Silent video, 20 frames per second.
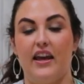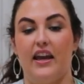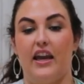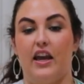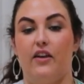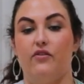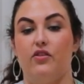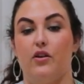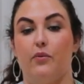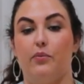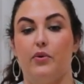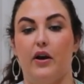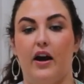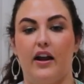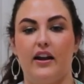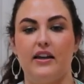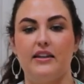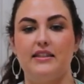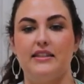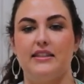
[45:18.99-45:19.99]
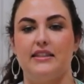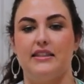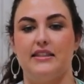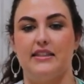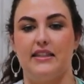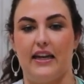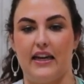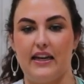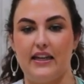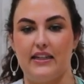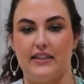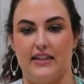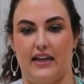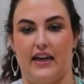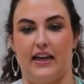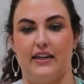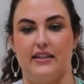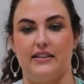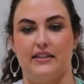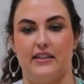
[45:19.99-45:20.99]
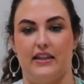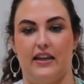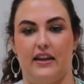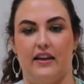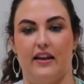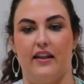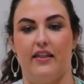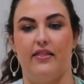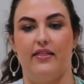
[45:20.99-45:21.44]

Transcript: If the product is sanitizing,